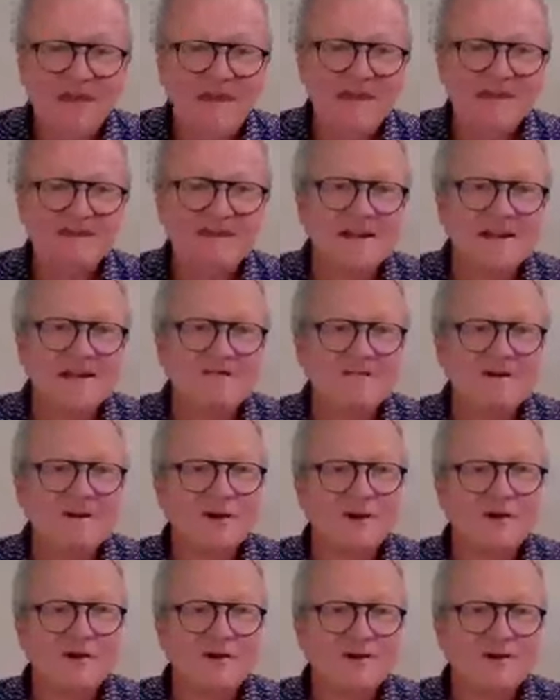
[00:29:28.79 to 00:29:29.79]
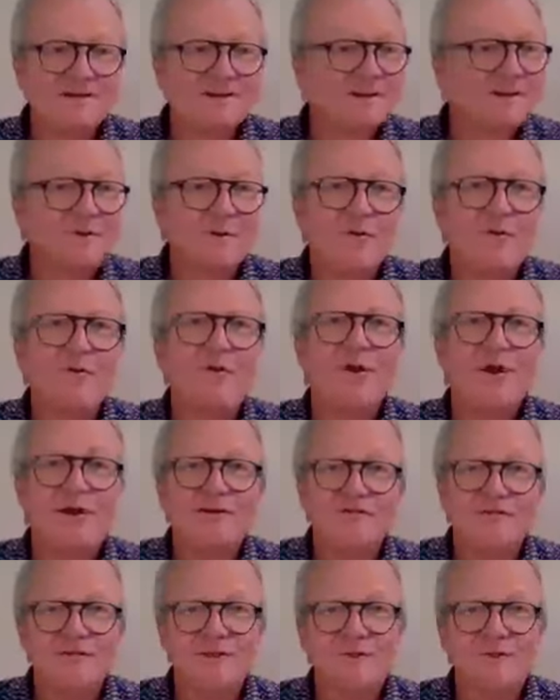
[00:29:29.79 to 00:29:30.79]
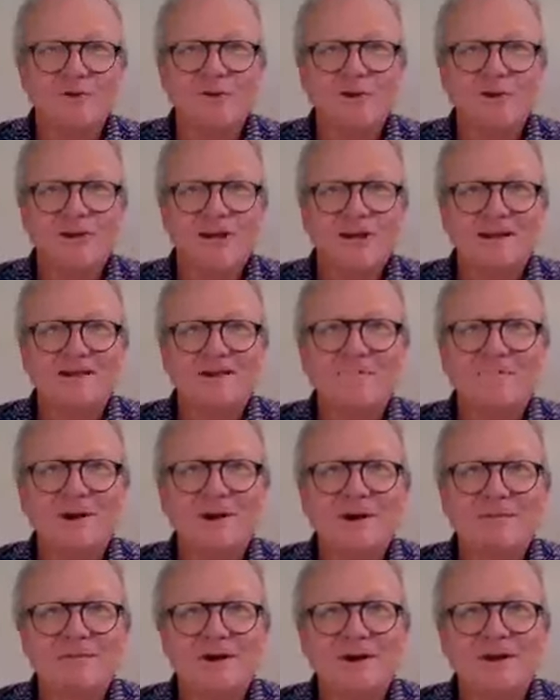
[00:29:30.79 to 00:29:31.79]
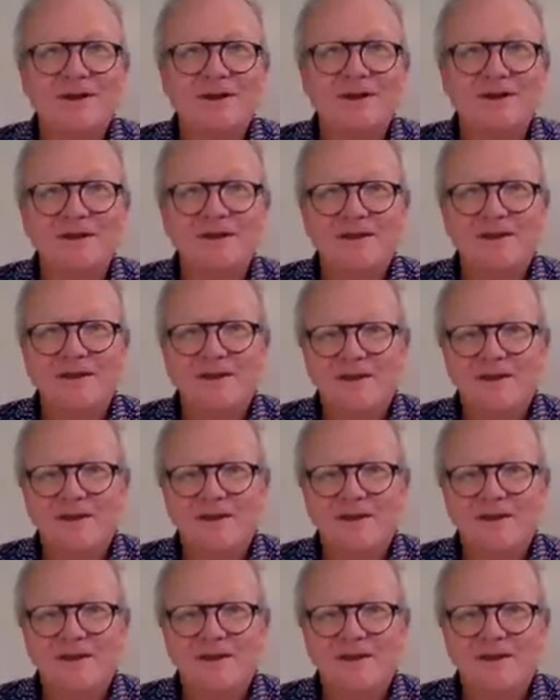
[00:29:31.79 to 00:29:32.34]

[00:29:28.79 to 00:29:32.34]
it is 11 o'clock all over the world at the moment,